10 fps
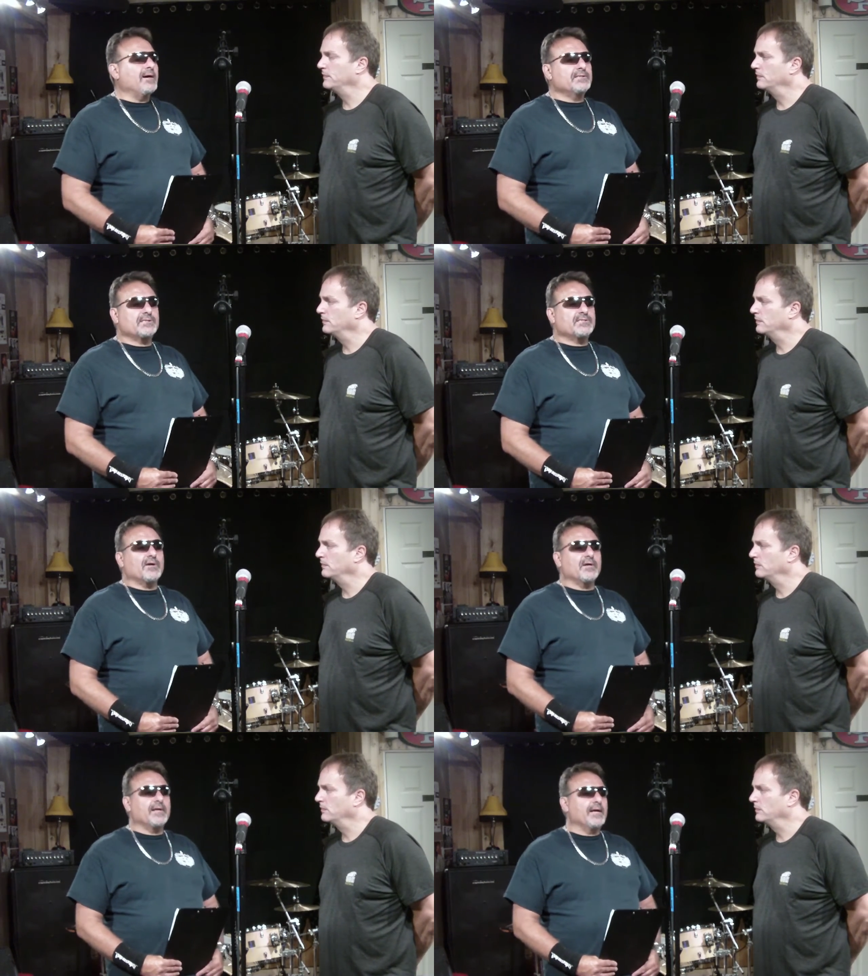Speaker 1: I just
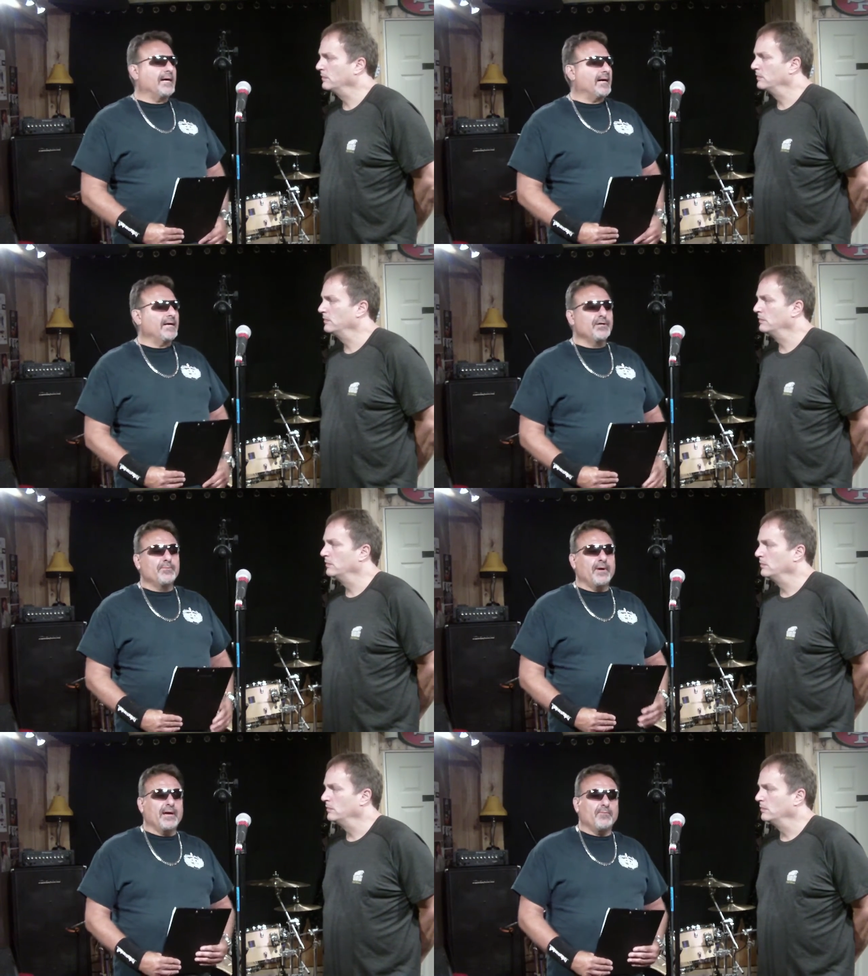started uh, a new
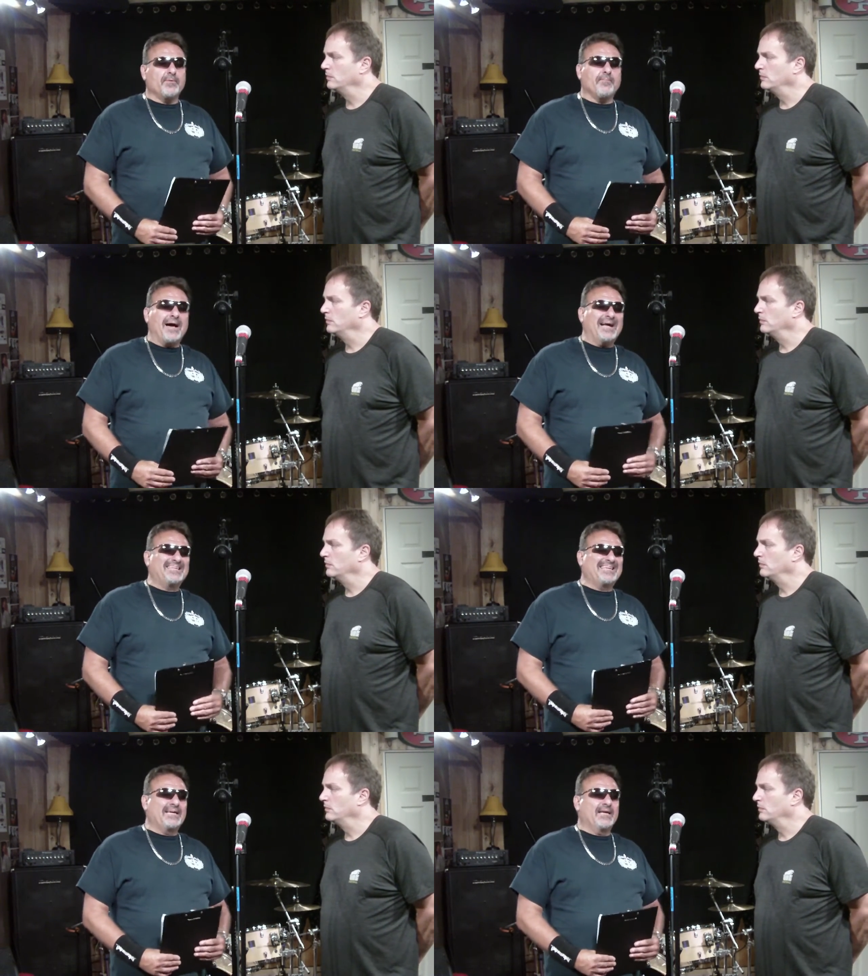band with Bad
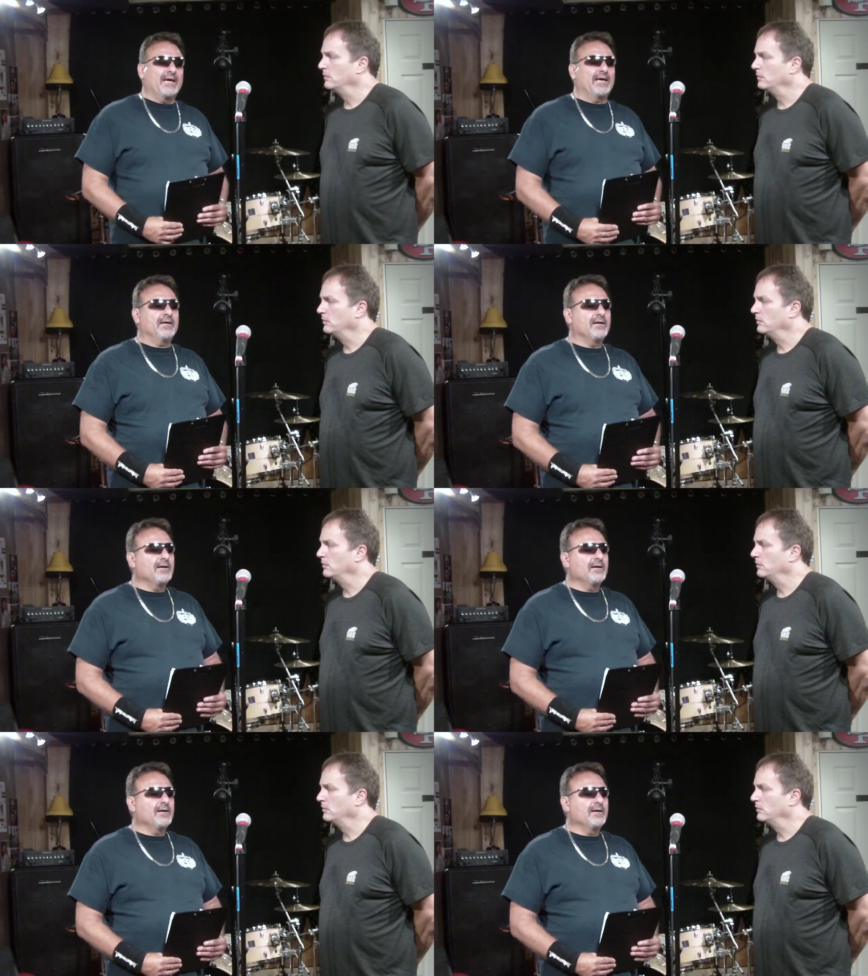DNA.